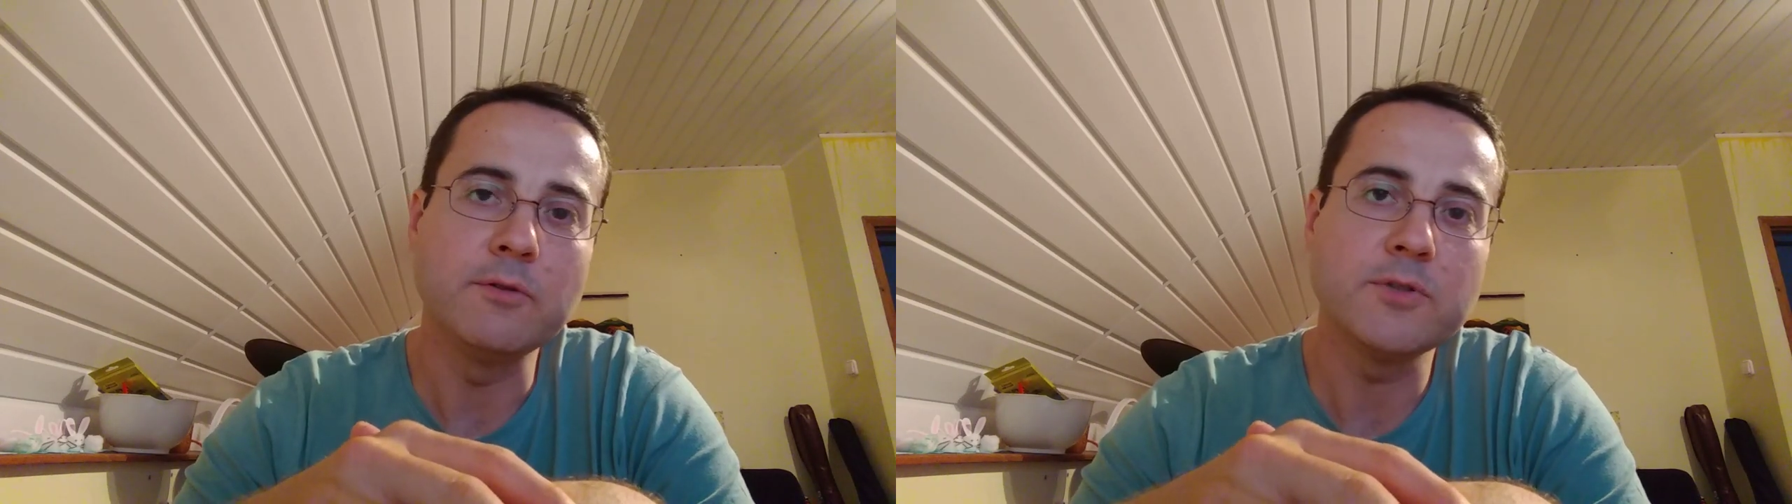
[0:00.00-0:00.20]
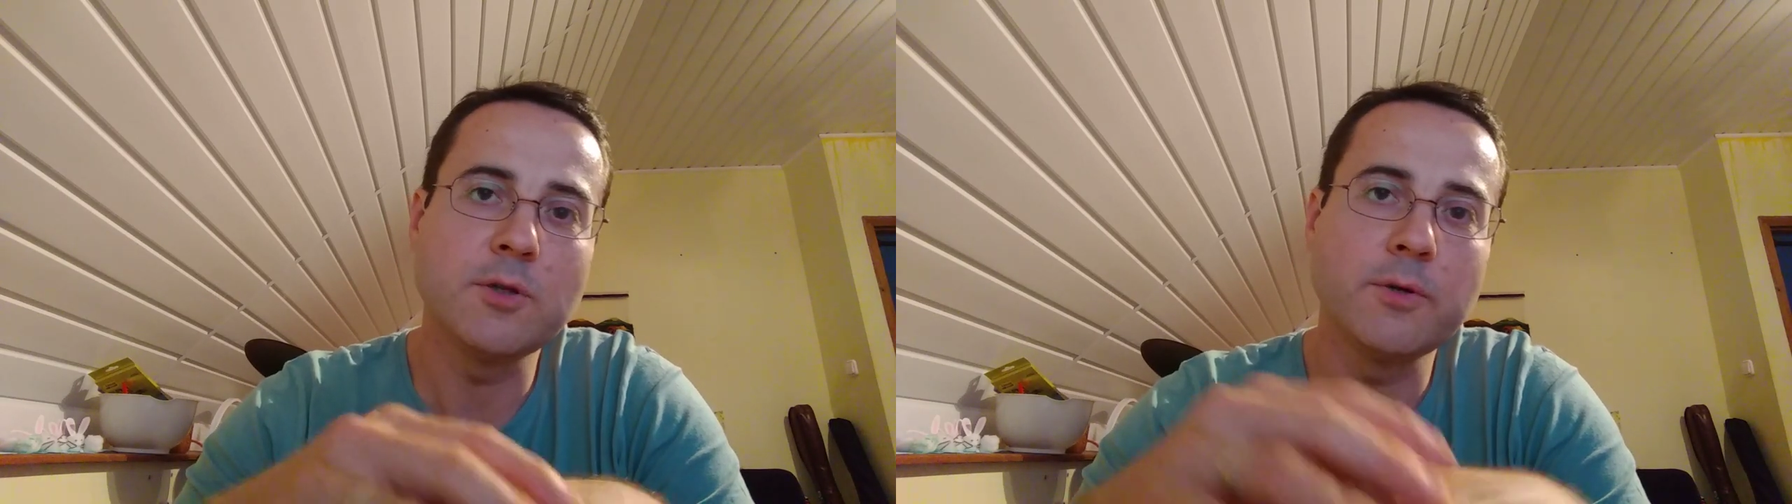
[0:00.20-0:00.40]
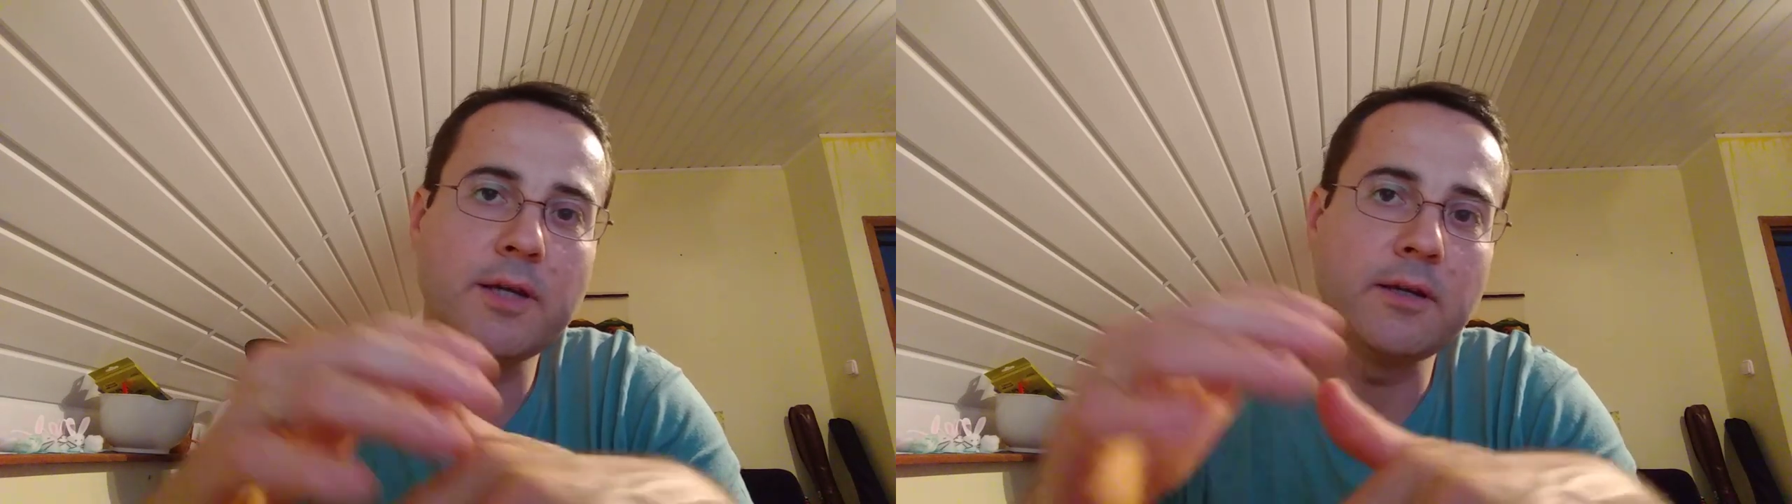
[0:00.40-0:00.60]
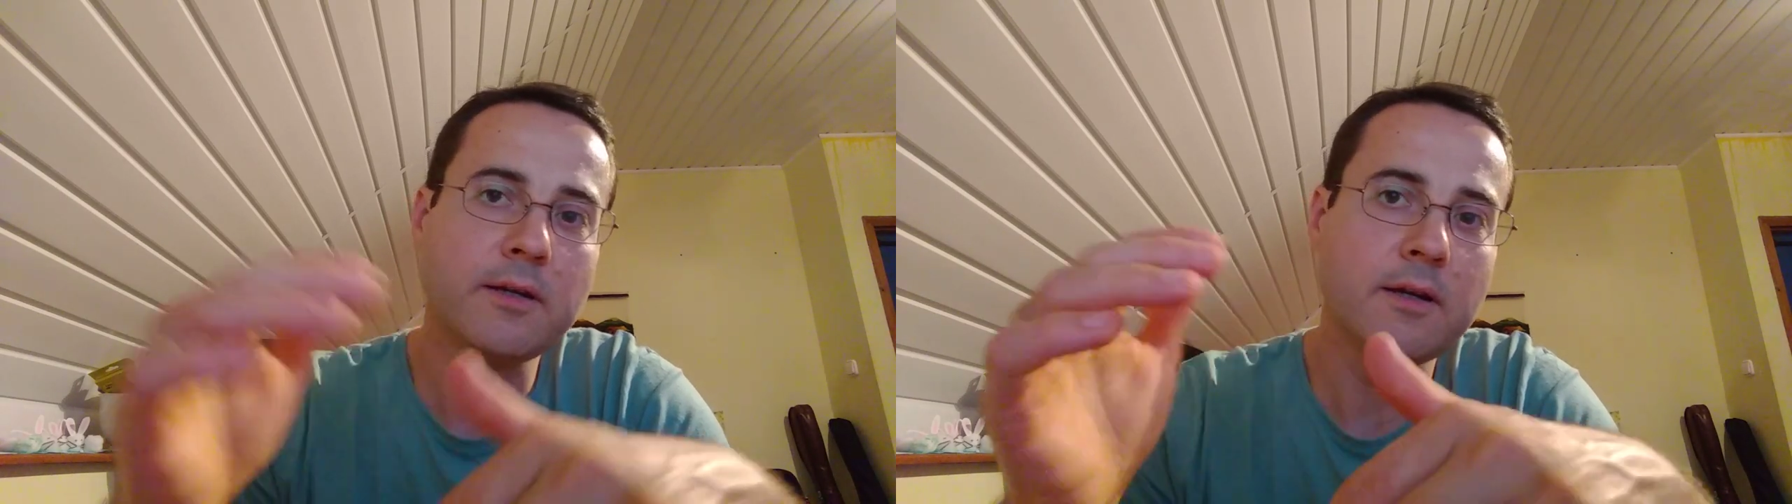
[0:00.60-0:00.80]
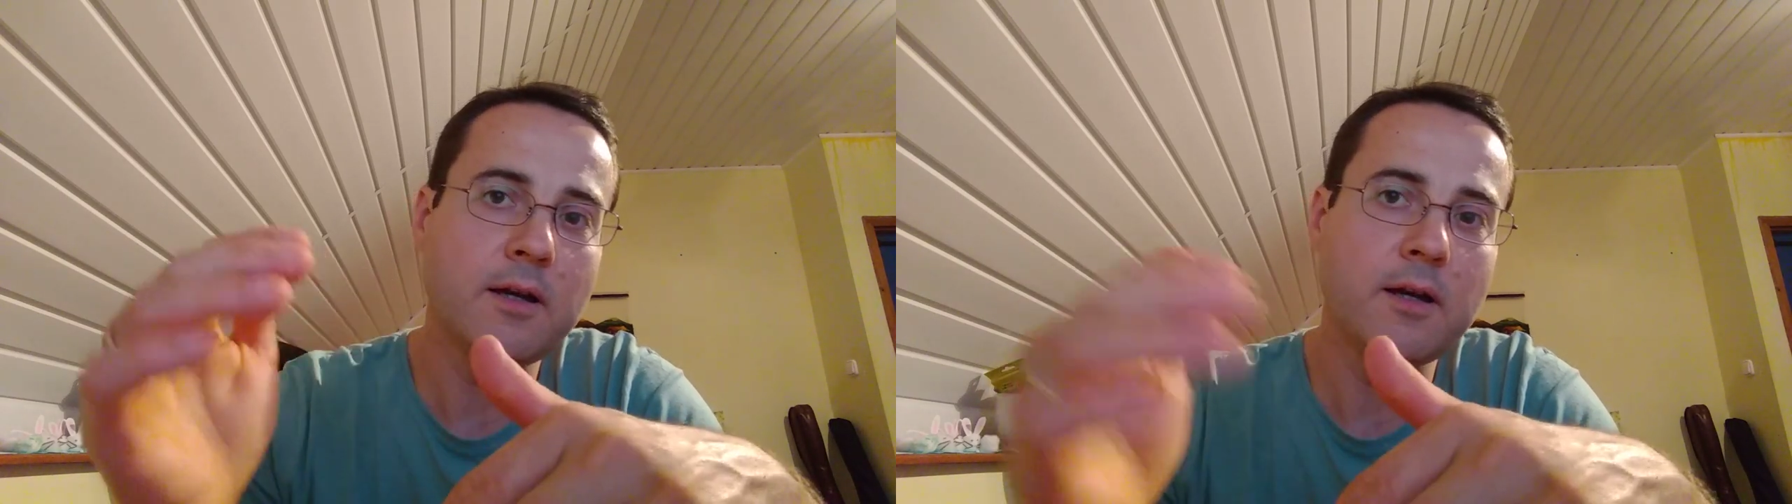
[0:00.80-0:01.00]

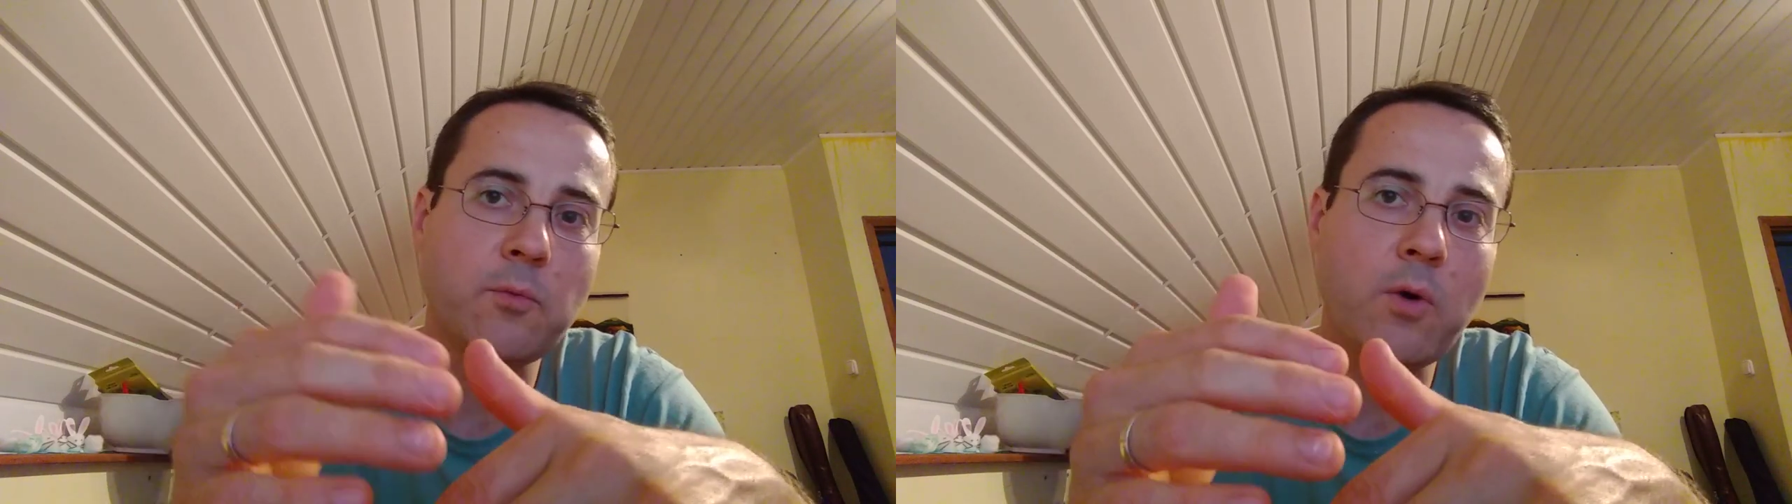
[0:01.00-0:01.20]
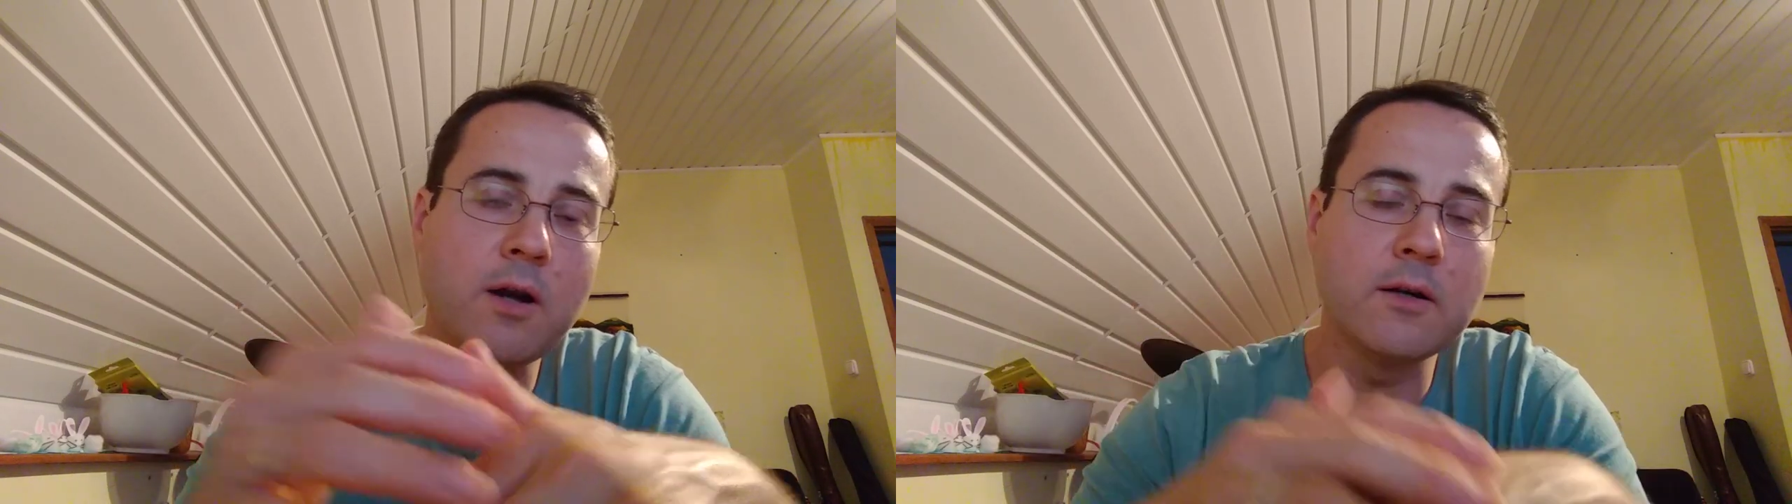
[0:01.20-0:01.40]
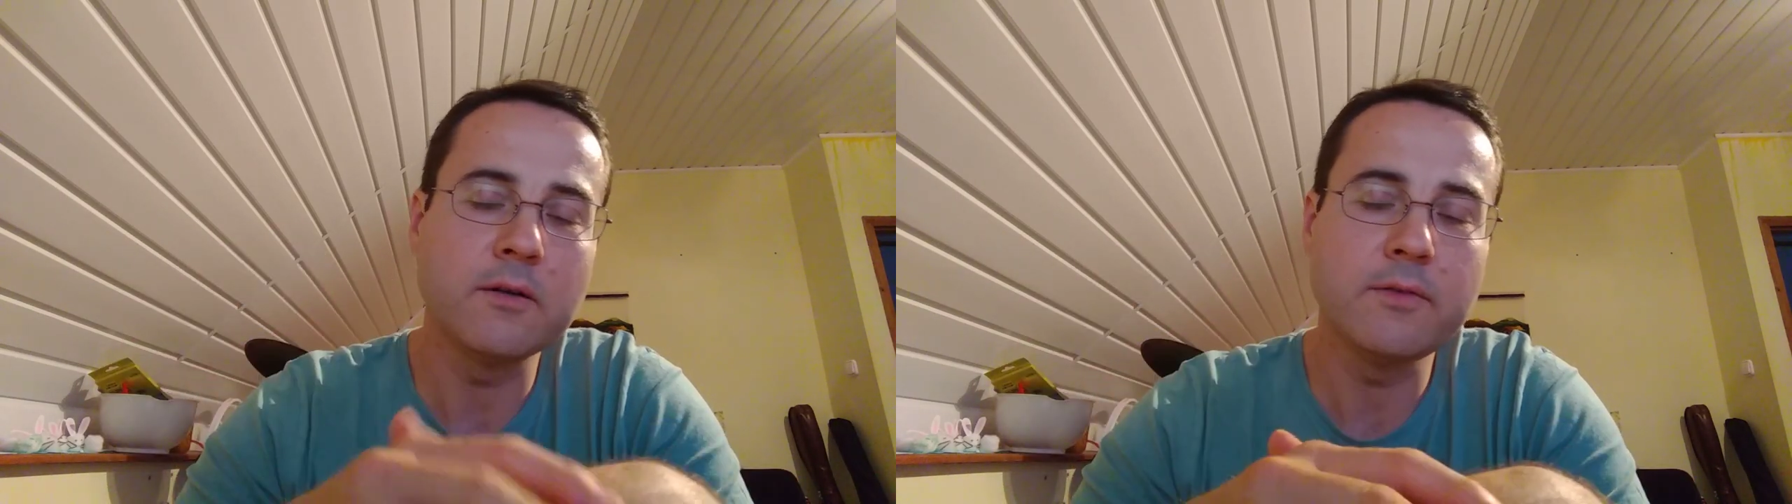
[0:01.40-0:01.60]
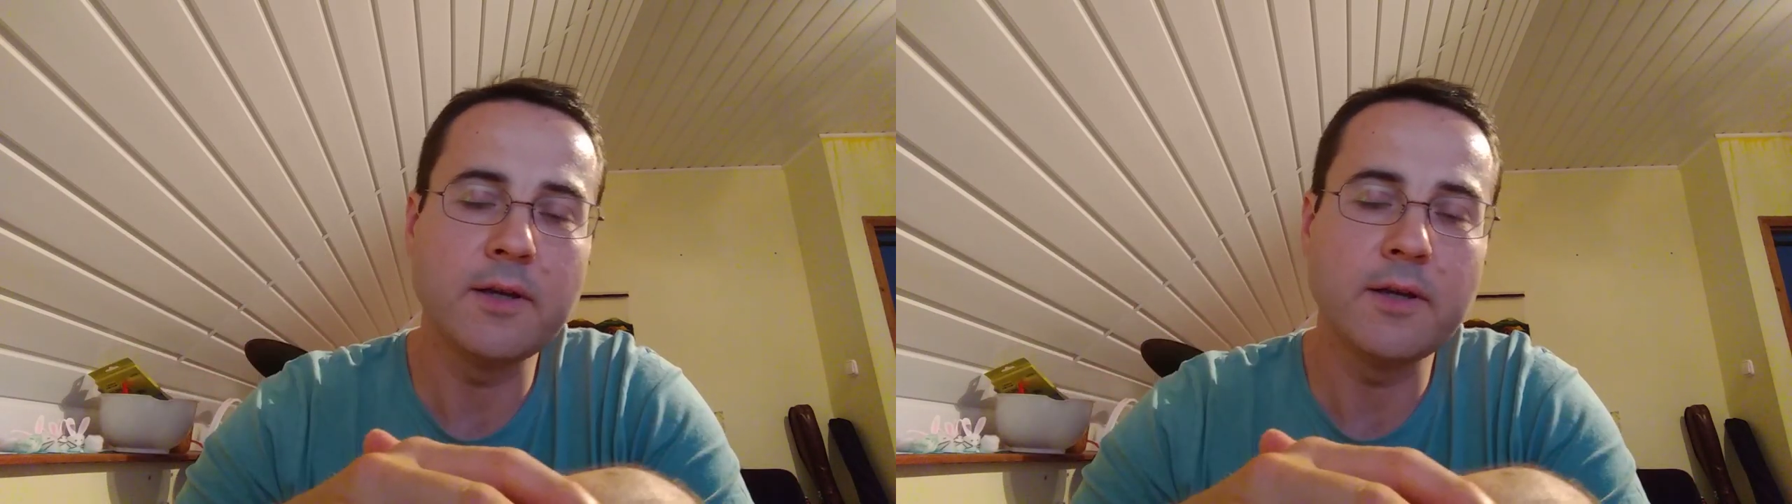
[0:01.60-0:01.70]
soaking water